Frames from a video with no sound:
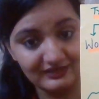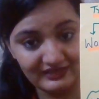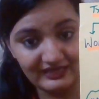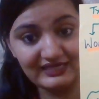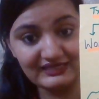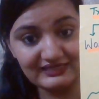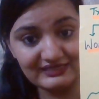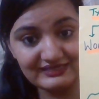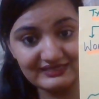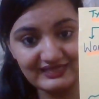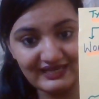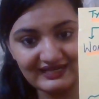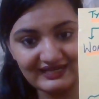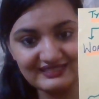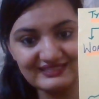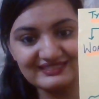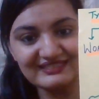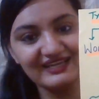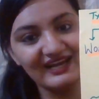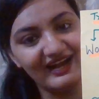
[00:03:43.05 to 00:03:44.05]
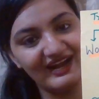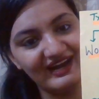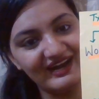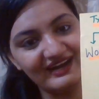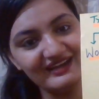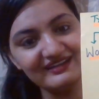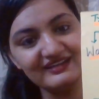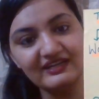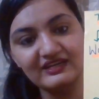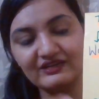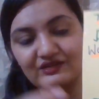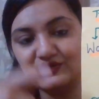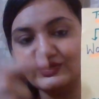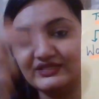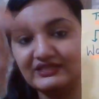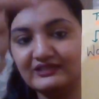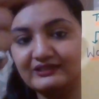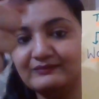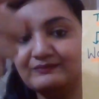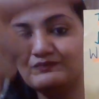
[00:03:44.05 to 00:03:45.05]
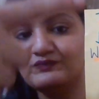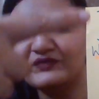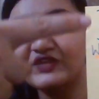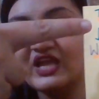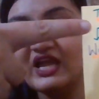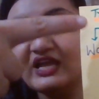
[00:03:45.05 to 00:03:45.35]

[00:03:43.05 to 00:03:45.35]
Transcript: insects are written.